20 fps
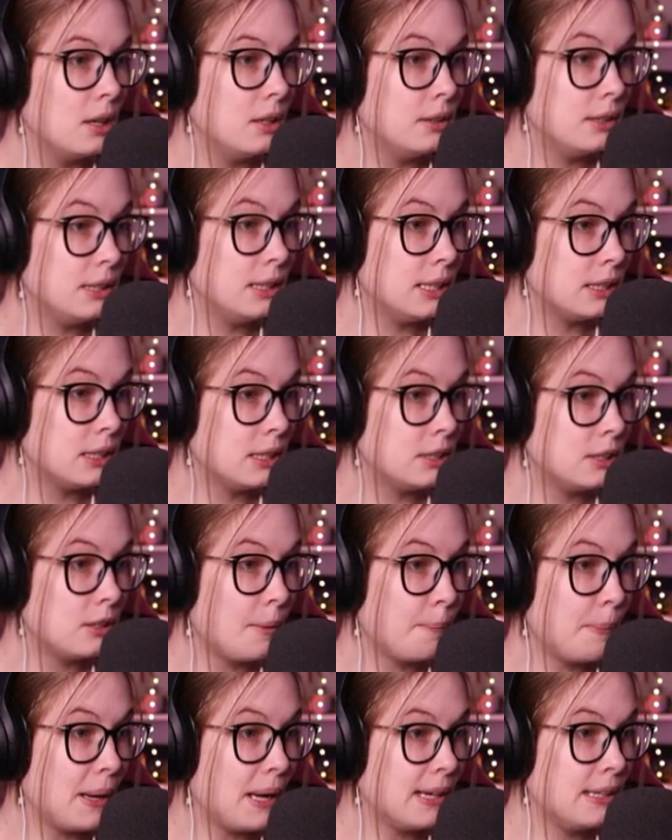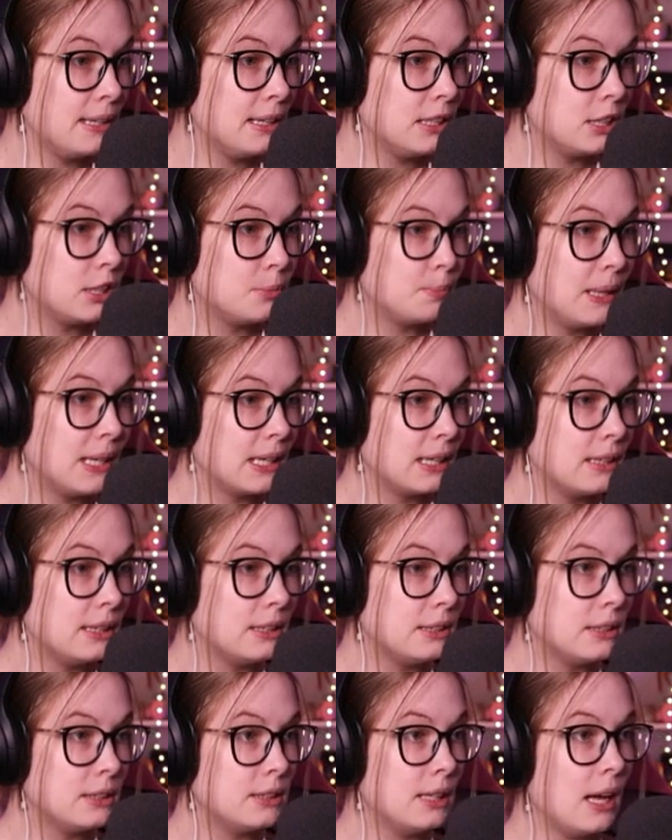This is the botanist spec and
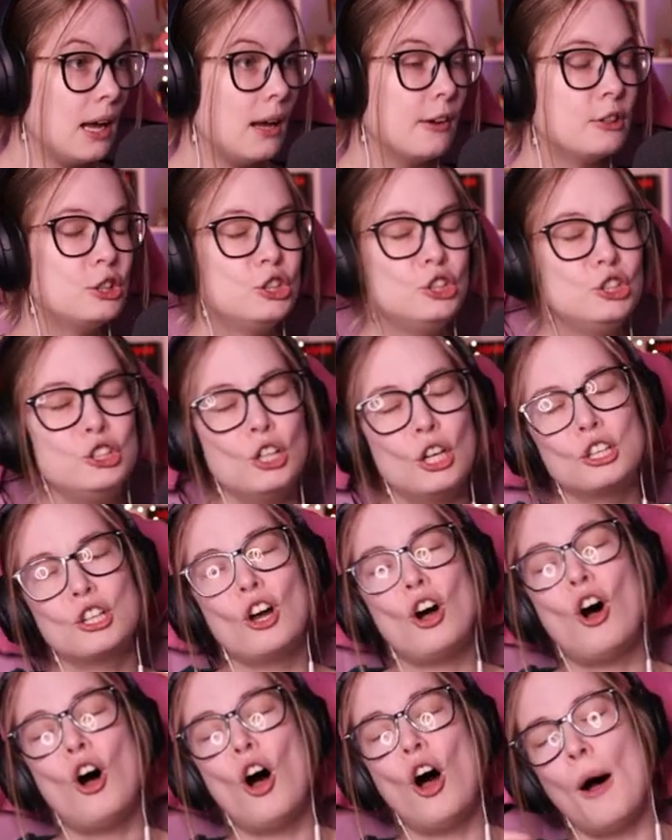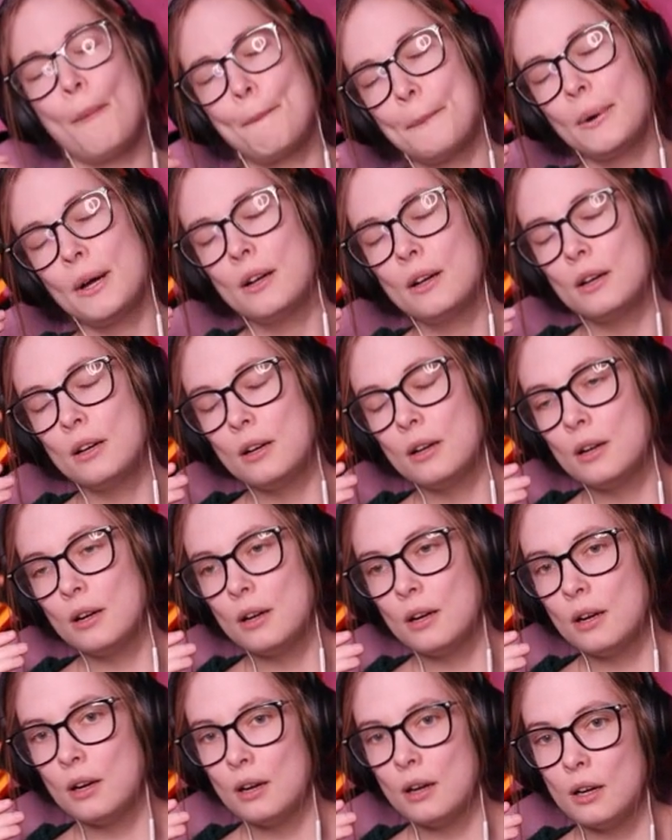this is the... Oh, shut up!
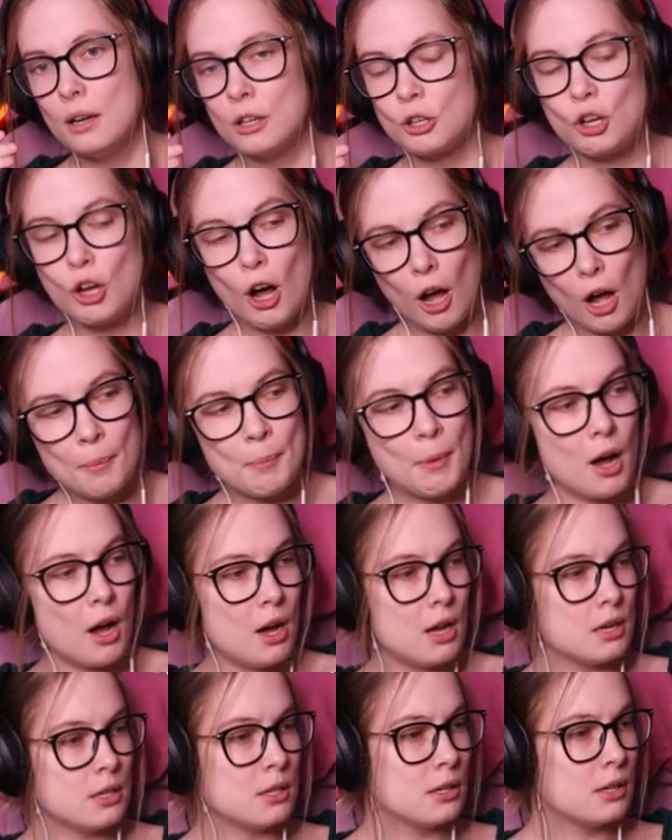Come on!